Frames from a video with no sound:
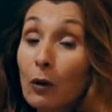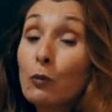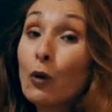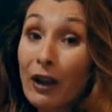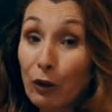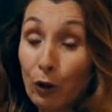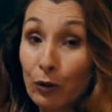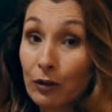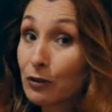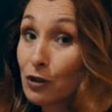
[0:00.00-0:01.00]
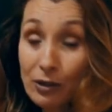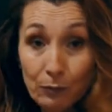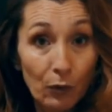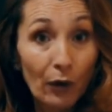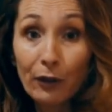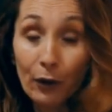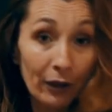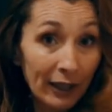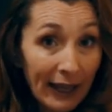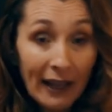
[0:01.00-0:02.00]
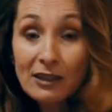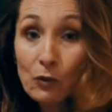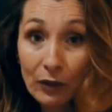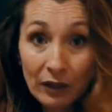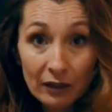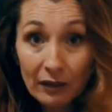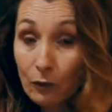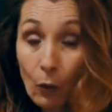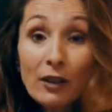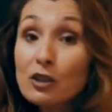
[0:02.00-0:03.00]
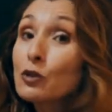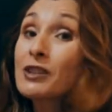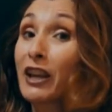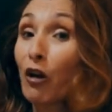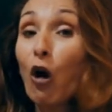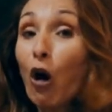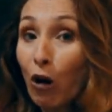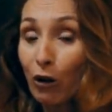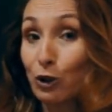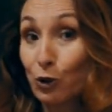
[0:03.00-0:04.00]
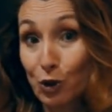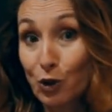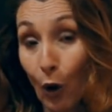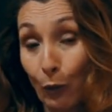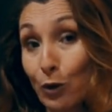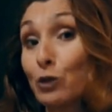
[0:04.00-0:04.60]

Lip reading: Puedo, just puedo. It ends with a, once you say O, you stop.